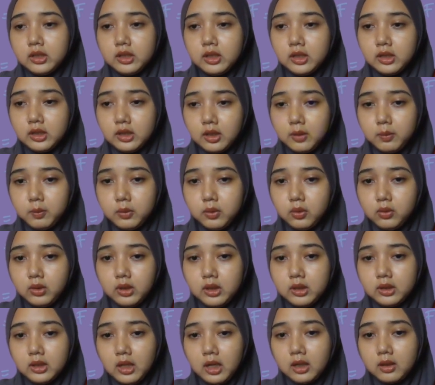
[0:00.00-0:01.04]
systems to
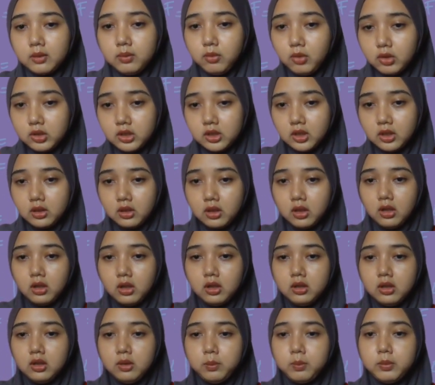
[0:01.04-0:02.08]
detect motion
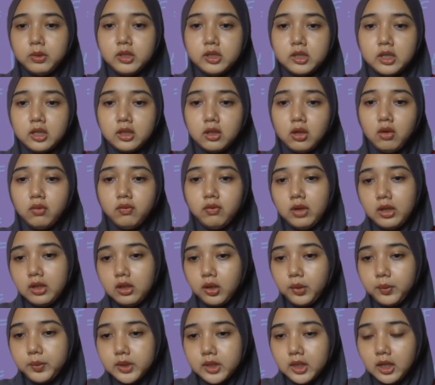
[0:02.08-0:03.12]
or the presence of an
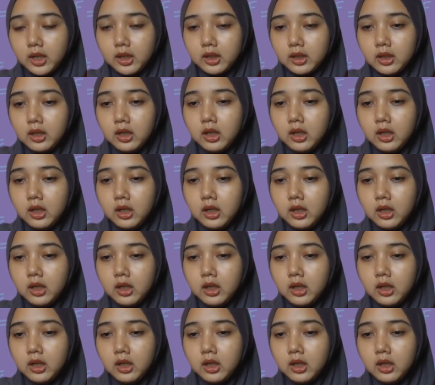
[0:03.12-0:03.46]
object.